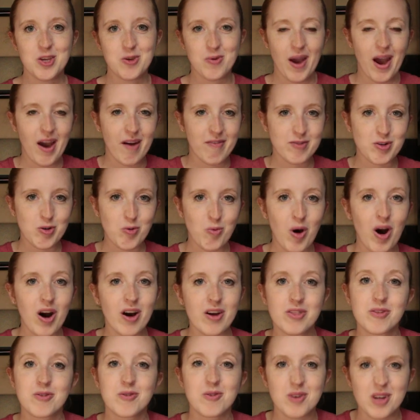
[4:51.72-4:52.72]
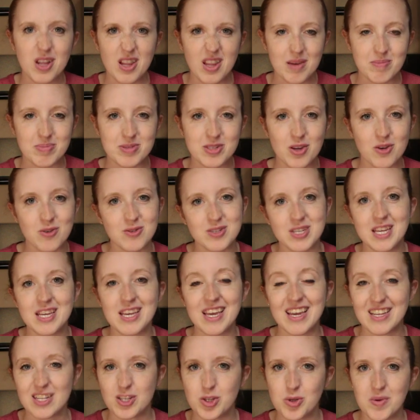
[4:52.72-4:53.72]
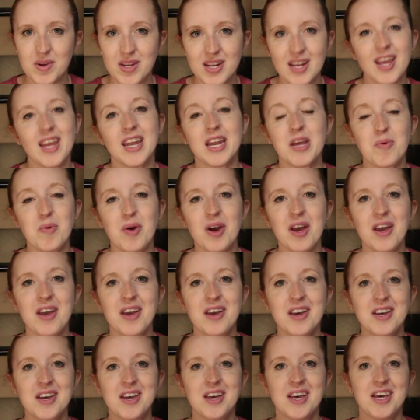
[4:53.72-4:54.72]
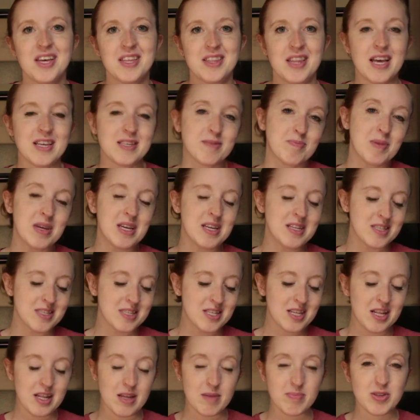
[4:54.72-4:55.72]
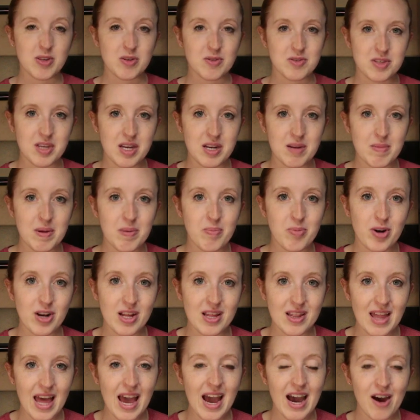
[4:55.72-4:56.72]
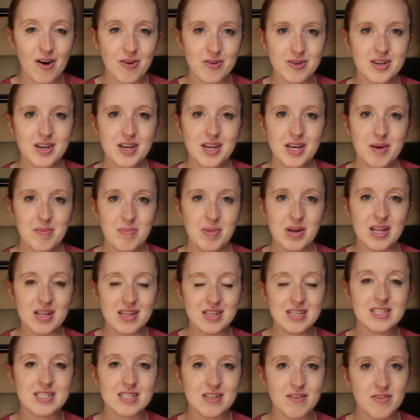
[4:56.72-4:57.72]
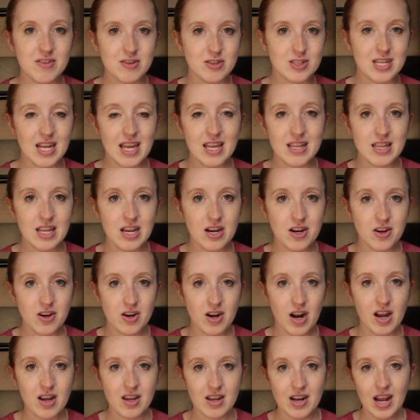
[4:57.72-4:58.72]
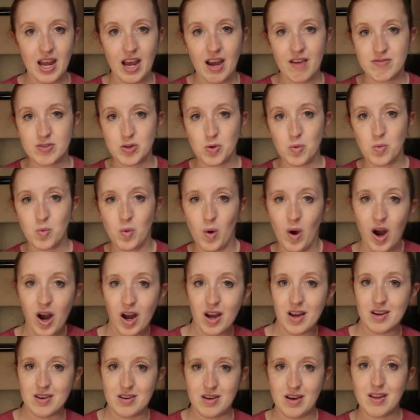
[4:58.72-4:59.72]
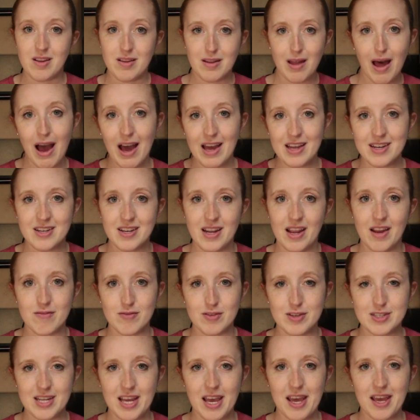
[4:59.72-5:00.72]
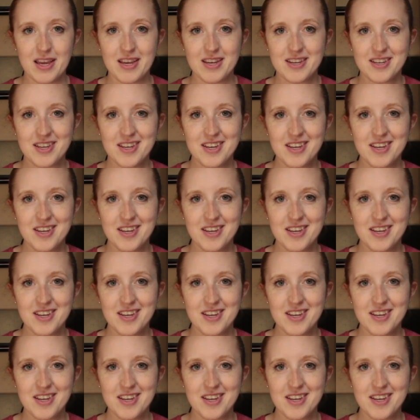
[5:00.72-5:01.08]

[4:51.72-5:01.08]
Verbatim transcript: You have to walk through Calypso to get to it anyway. That means Calypso is going to be pretty loud, but at least if you're staying there, you're not going to have to walk a lot every day.